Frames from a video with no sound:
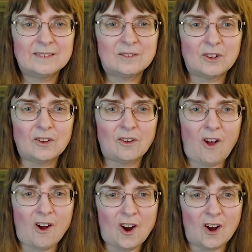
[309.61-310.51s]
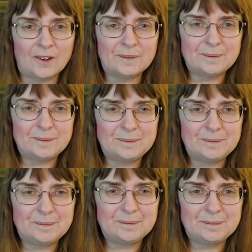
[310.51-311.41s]
for the long haul.
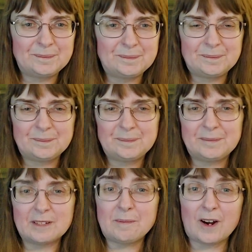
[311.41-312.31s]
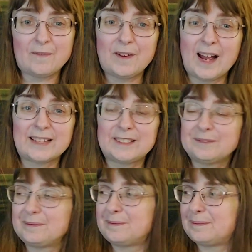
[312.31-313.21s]
As a matter of fact,
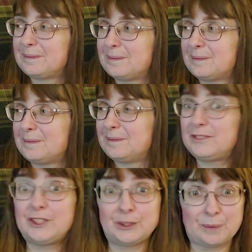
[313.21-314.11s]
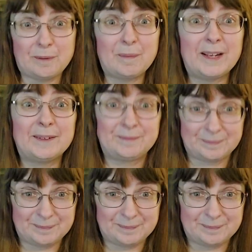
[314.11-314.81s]
she's with me.